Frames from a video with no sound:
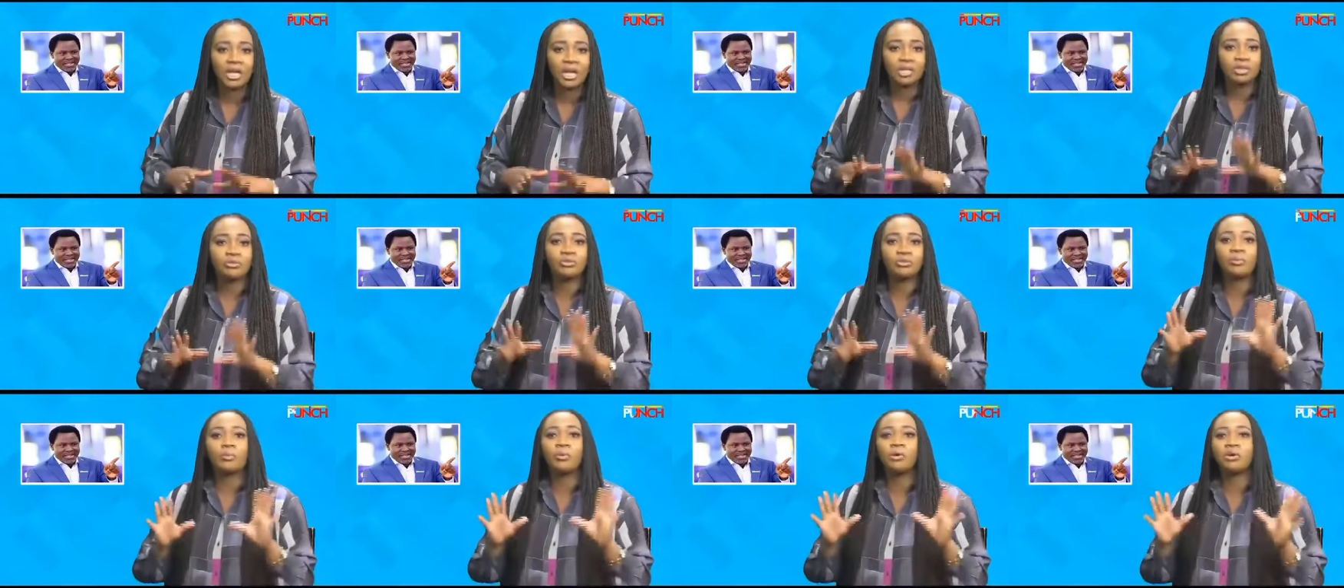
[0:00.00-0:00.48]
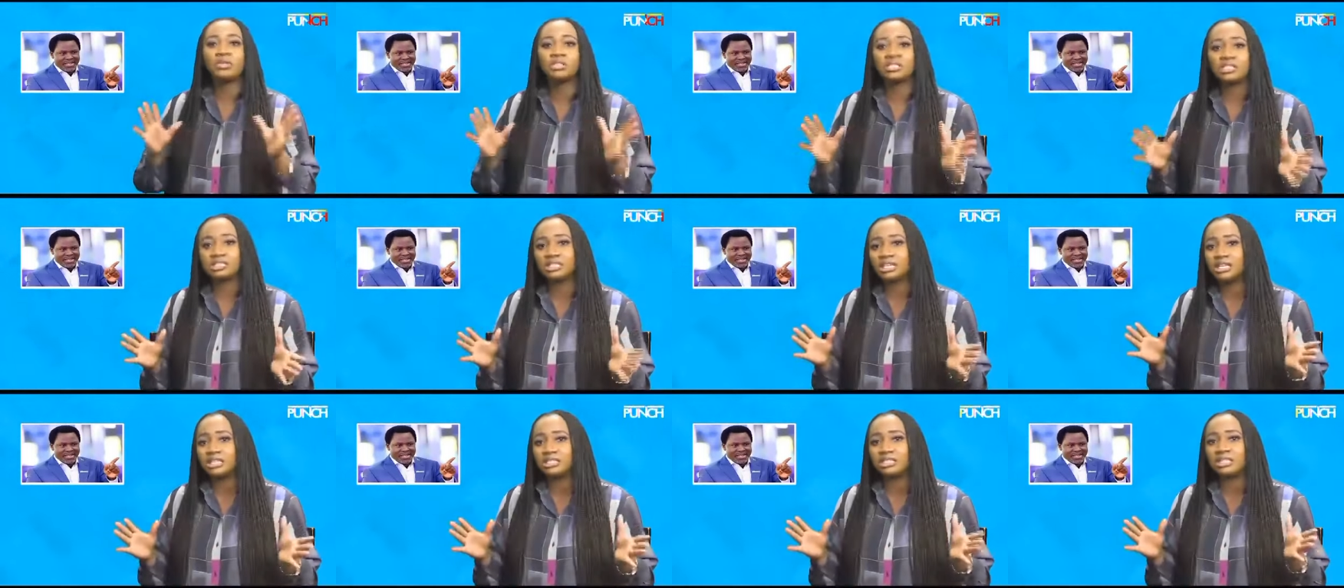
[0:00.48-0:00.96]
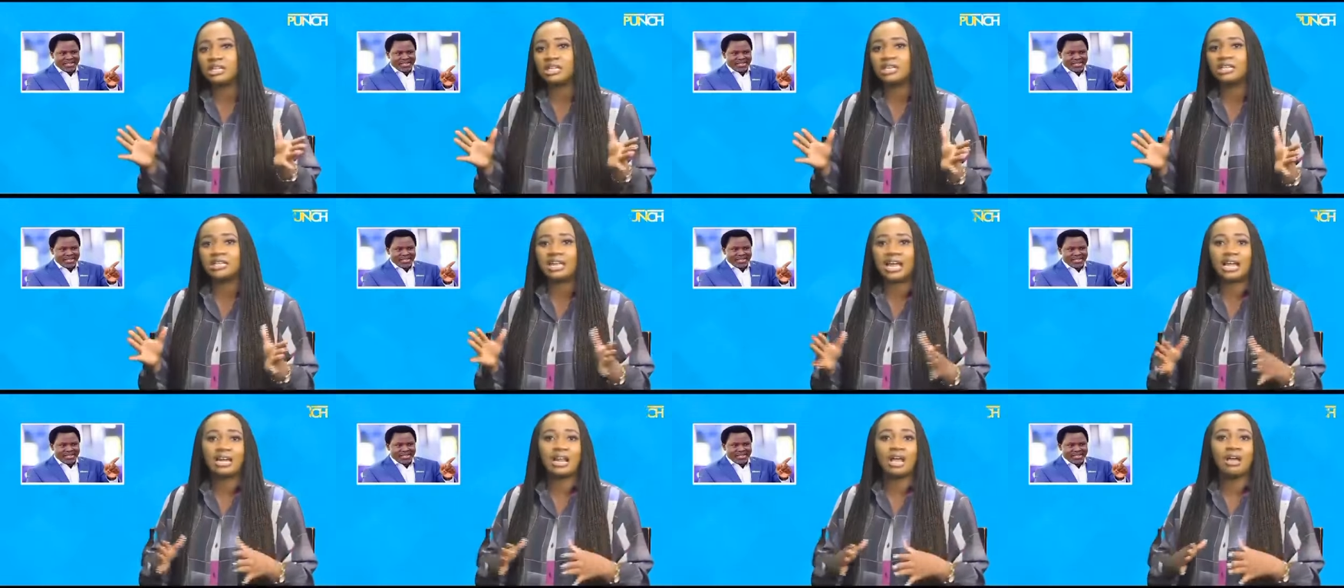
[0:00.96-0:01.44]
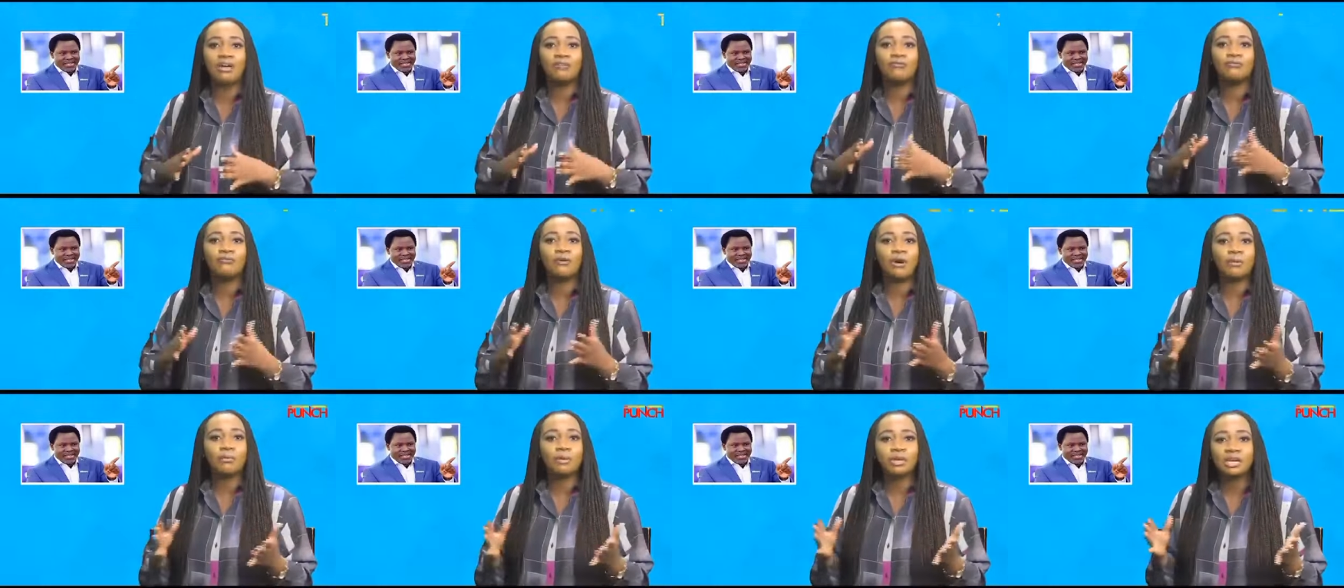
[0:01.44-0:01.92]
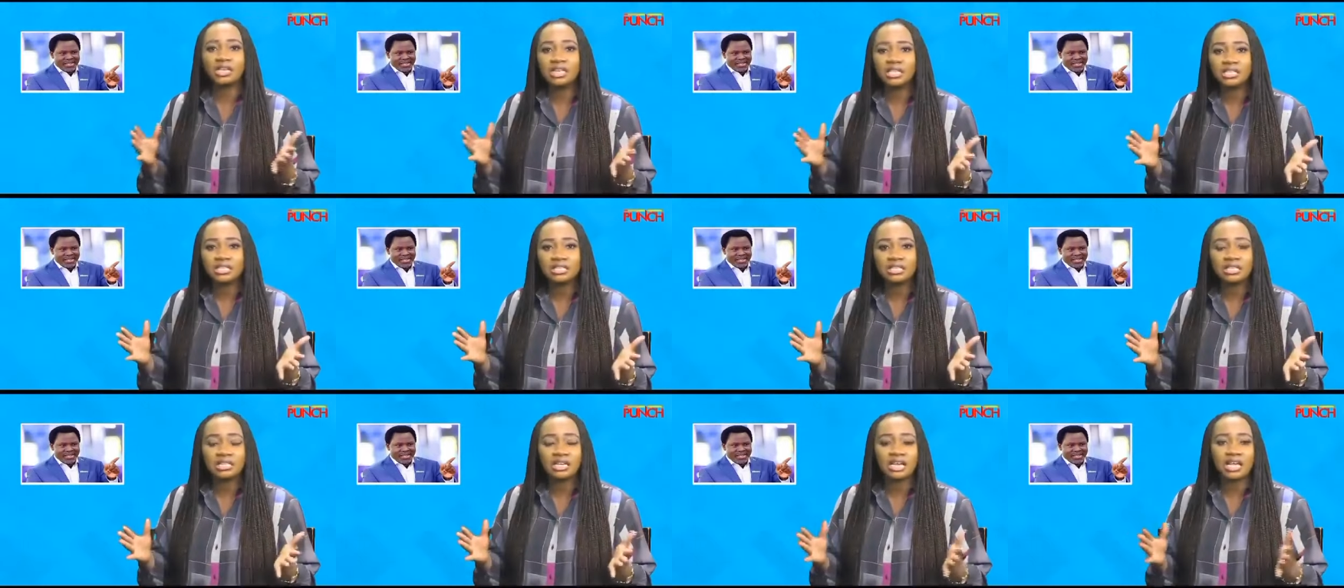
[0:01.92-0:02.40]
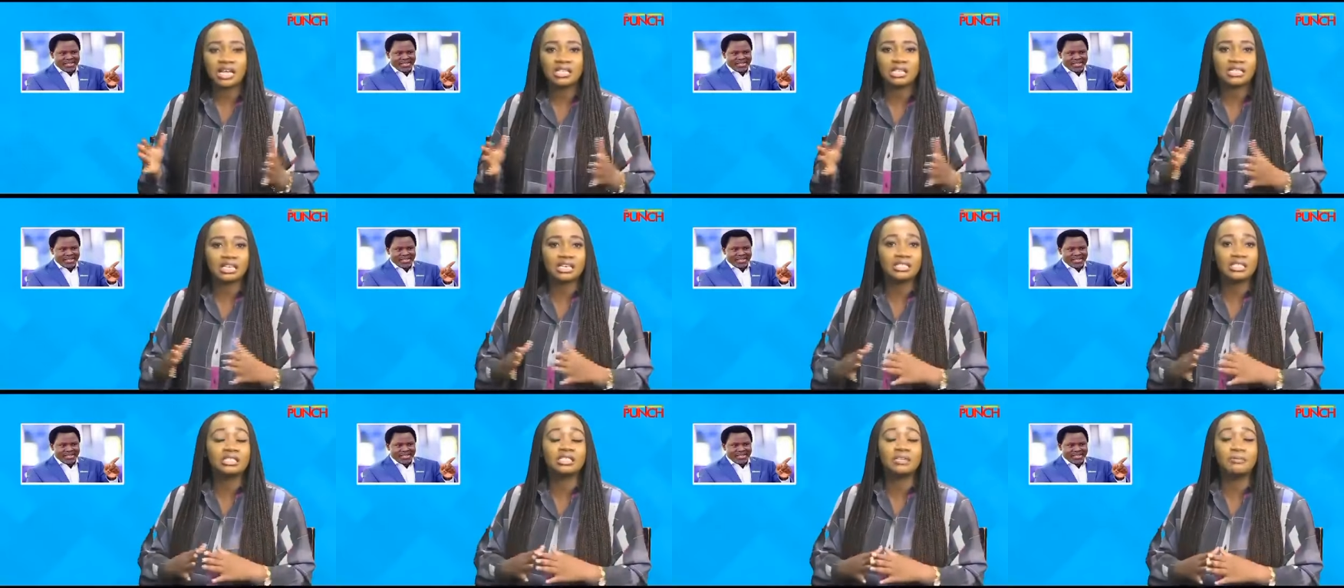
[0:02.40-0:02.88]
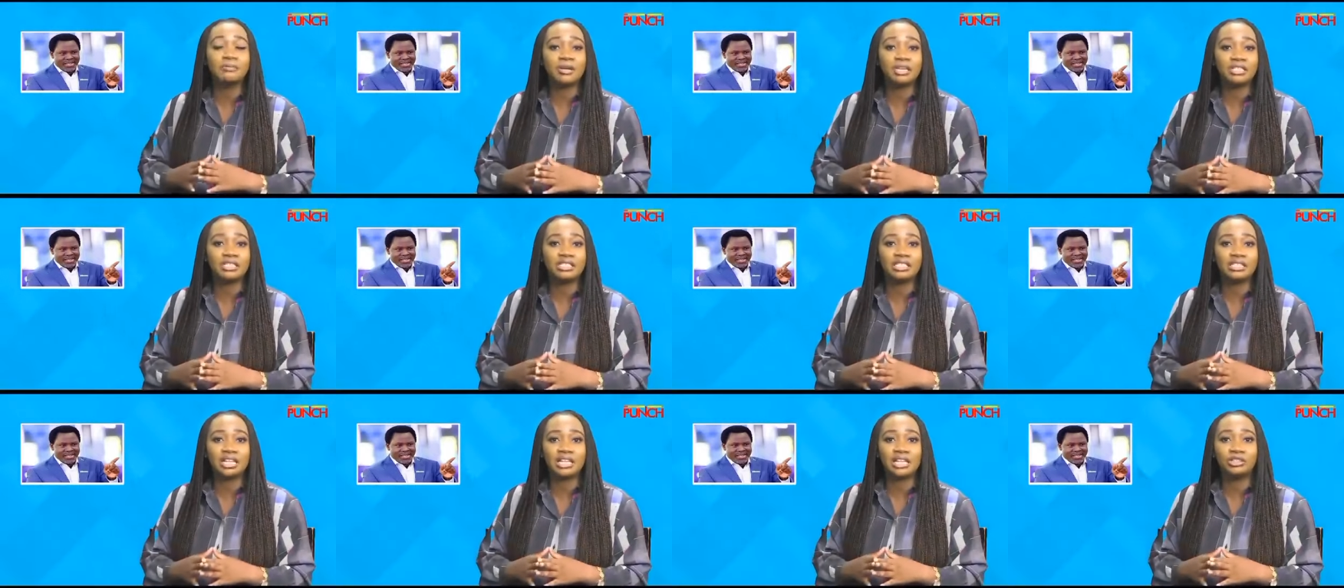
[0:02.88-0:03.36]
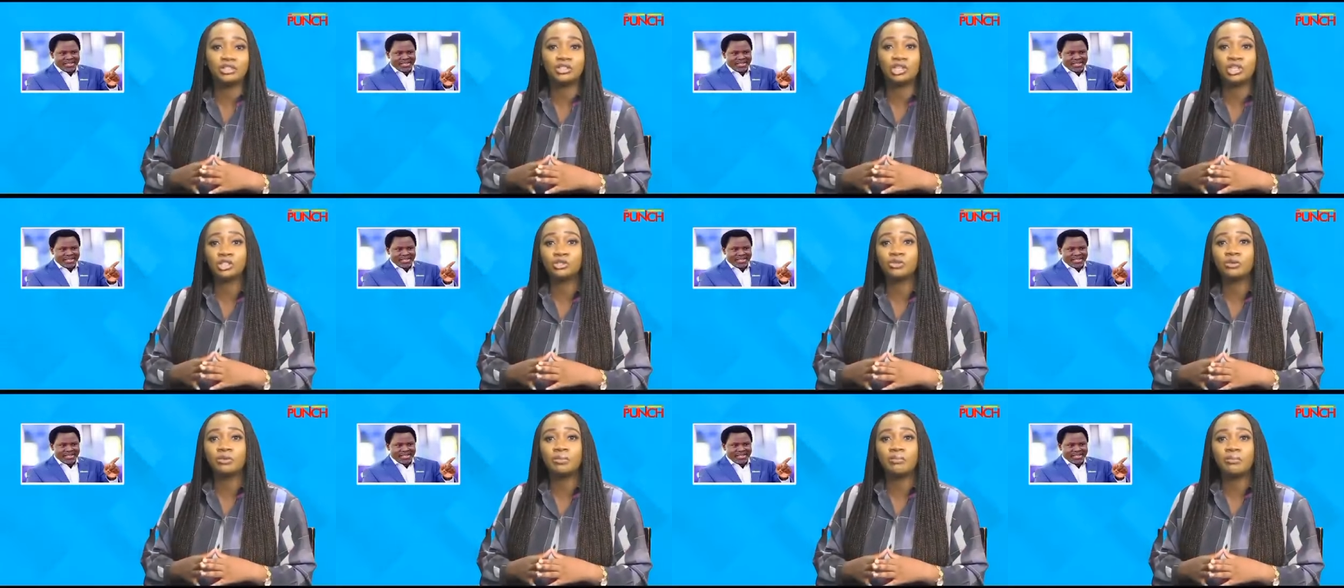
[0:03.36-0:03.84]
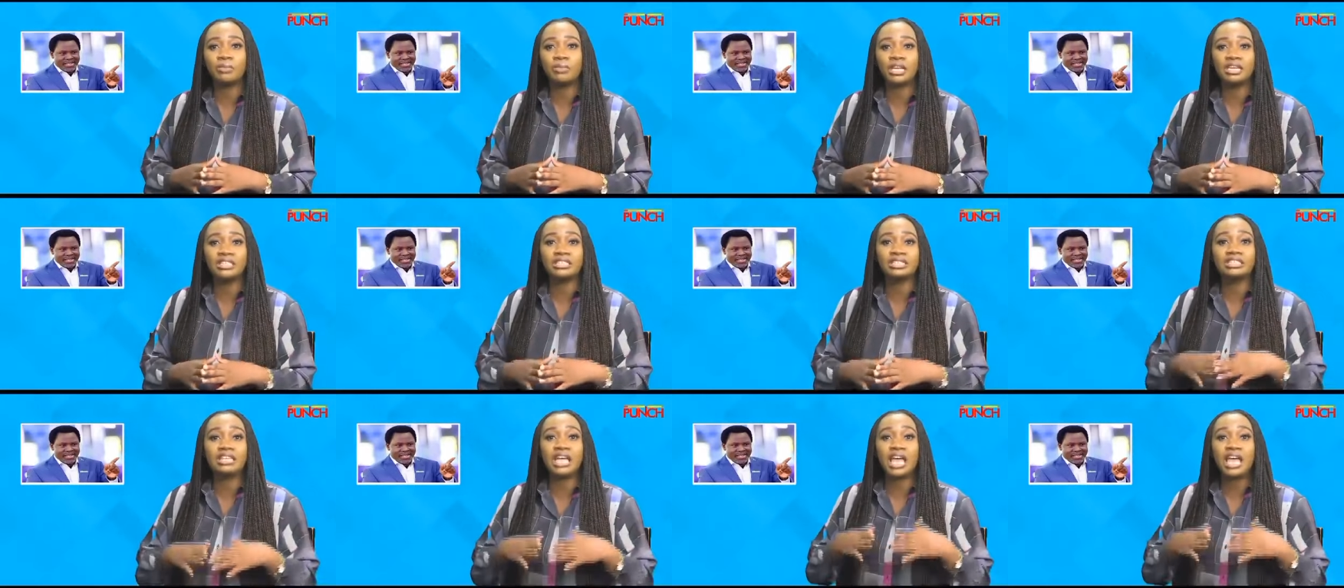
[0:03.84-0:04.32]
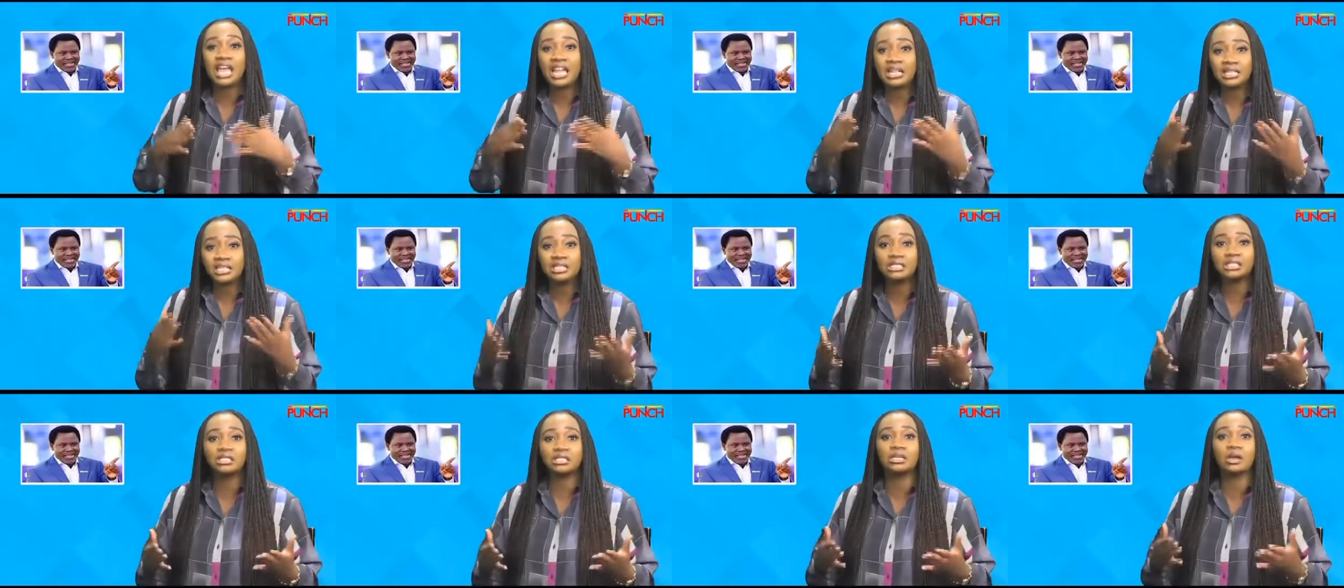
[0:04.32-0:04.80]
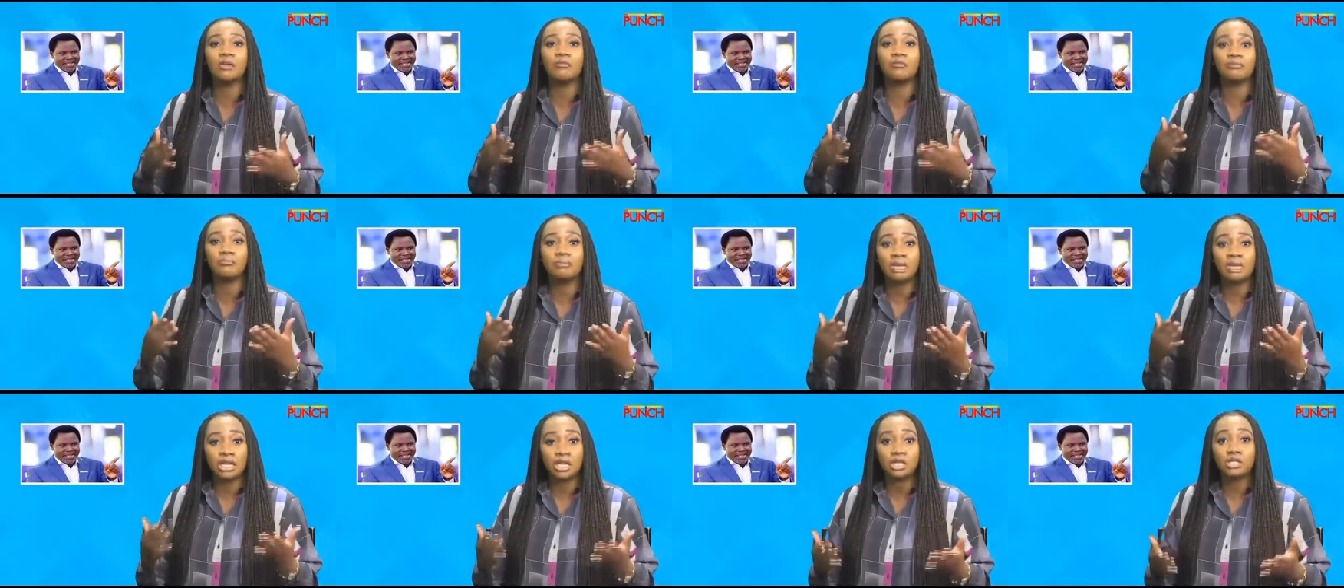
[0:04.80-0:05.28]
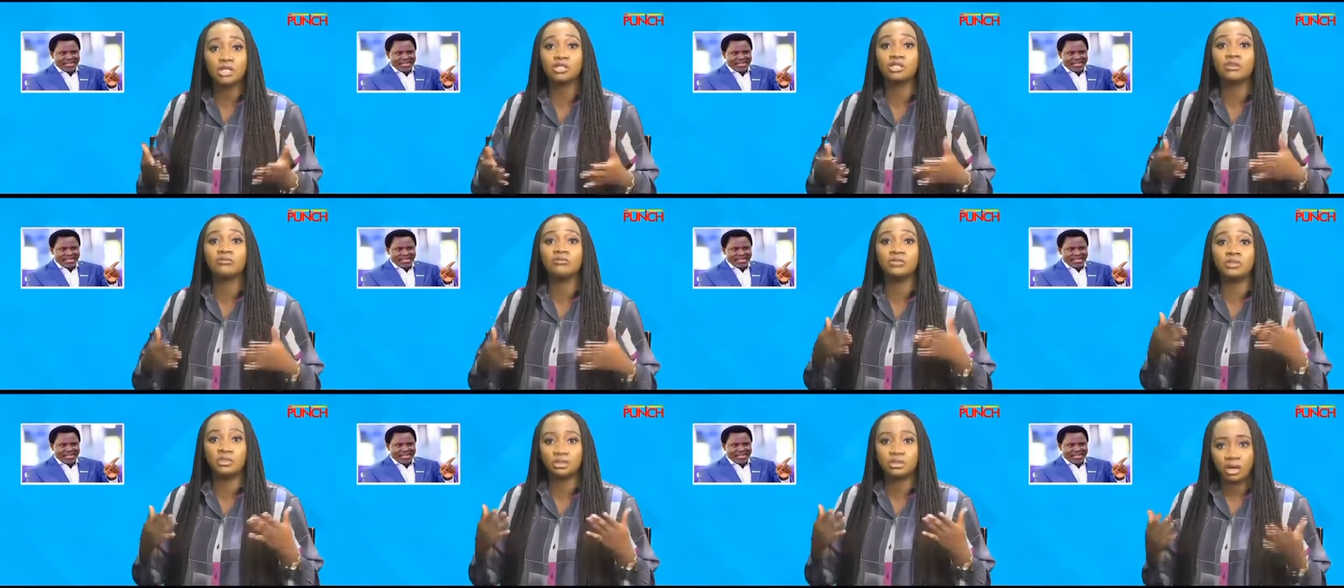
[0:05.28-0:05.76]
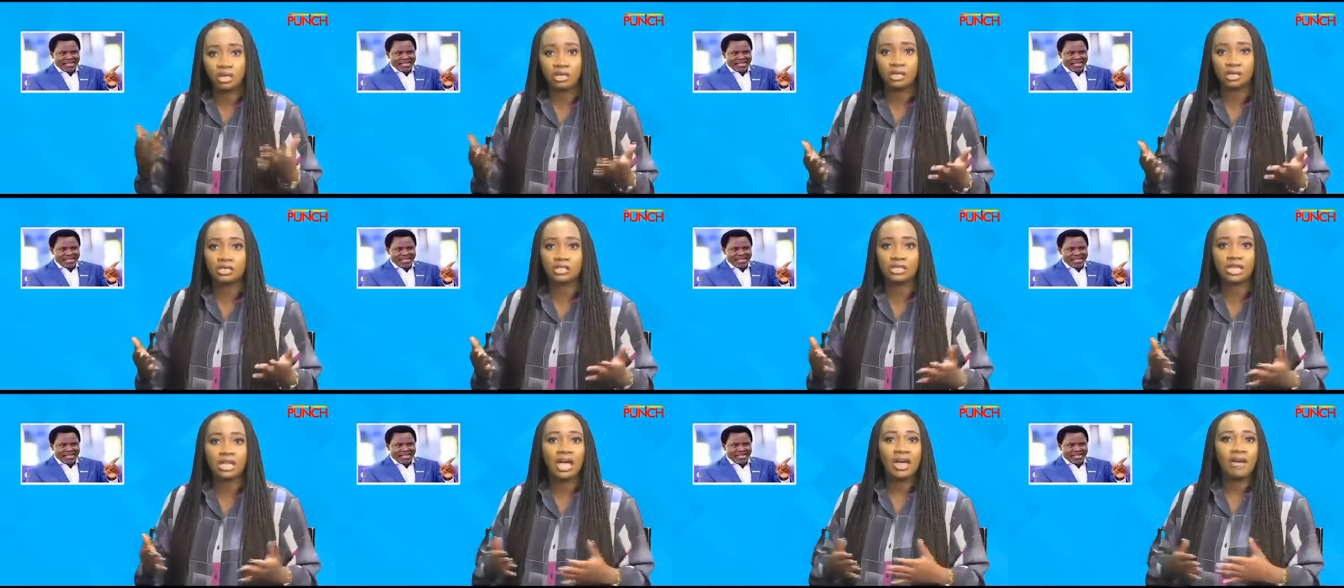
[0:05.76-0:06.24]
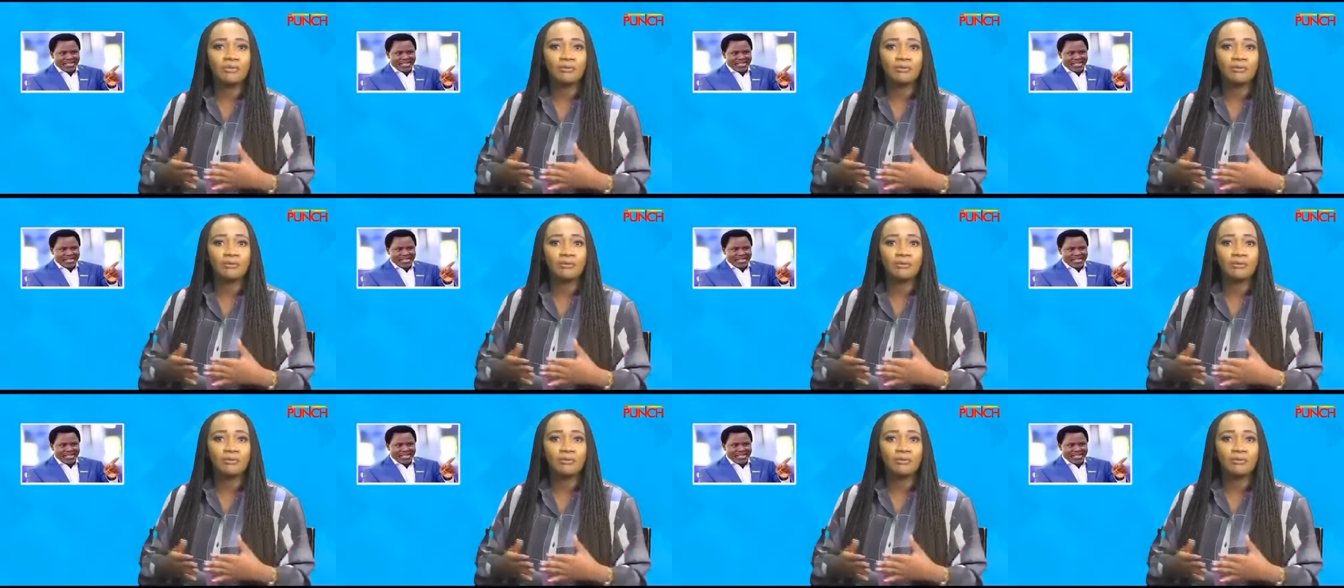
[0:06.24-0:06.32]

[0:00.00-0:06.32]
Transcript: the report stated that former insiders estimated that Joshua made tens of millions of dollars